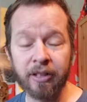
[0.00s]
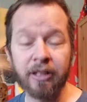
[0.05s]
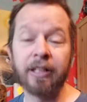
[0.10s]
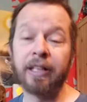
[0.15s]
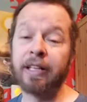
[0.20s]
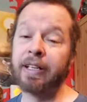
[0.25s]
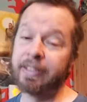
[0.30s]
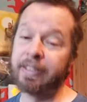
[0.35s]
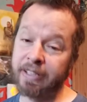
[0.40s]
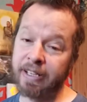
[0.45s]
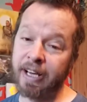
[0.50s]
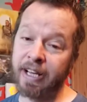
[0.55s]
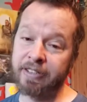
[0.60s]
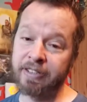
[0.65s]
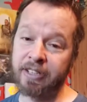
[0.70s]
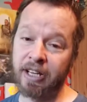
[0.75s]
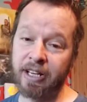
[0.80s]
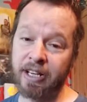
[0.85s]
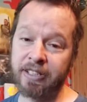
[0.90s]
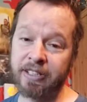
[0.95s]
It is not
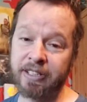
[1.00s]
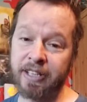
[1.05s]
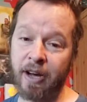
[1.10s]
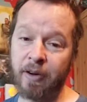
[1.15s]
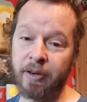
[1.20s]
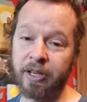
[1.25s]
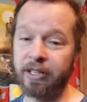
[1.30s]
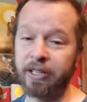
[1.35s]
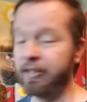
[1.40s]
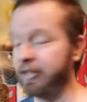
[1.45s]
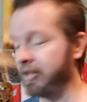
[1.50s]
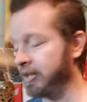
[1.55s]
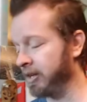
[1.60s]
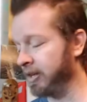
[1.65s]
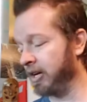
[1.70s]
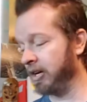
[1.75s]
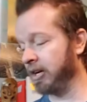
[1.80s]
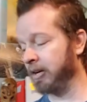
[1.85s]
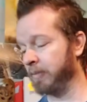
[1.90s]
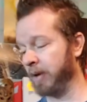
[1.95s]
science, Dowdy.
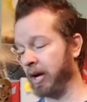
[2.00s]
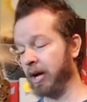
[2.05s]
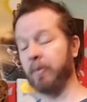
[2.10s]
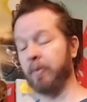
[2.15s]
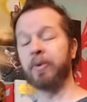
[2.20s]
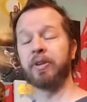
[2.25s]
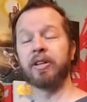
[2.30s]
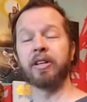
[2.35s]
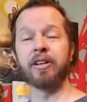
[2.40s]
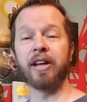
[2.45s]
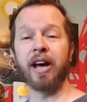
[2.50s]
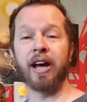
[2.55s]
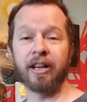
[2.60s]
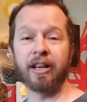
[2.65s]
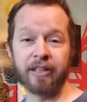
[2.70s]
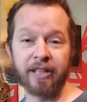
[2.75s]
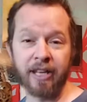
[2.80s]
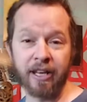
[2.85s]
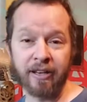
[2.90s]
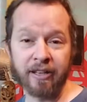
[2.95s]
Um, did
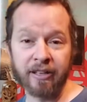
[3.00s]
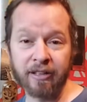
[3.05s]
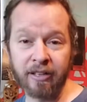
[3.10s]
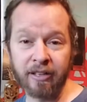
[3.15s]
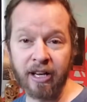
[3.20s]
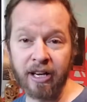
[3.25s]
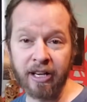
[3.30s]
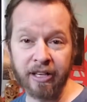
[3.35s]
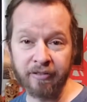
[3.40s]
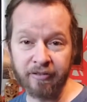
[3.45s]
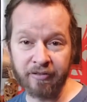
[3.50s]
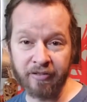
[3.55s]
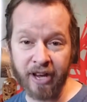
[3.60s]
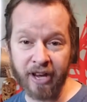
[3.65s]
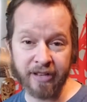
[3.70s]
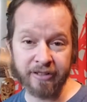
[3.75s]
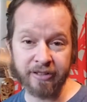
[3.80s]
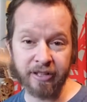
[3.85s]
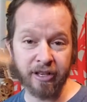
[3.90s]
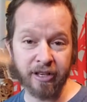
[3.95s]
not get in line
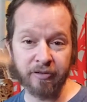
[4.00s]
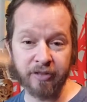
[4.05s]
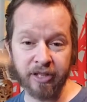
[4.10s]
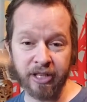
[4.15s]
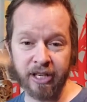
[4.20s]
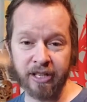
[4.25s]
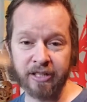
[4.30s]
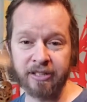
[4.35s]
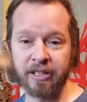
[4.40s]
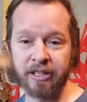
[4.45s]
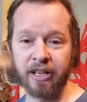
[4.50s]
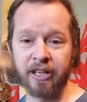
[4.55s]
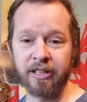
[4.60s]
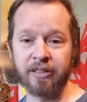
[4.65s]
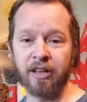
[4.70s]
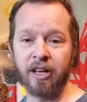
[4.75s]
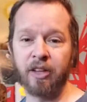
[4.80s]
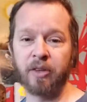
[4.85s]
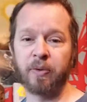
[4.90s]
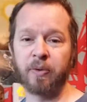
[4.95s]
fast enough to get it signed.
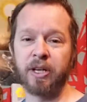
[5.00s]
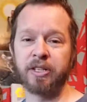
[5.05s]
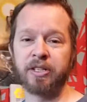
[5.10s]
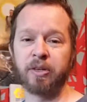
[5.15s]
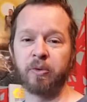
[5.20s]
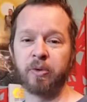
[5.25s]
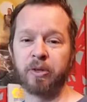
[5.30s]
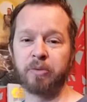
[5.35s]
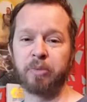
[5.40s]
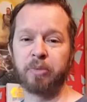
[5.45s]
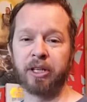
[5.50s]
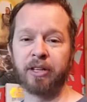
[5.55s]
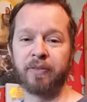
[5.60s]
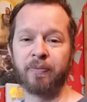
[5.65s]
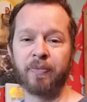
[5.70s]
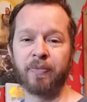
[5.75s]
Otherwise, it would be.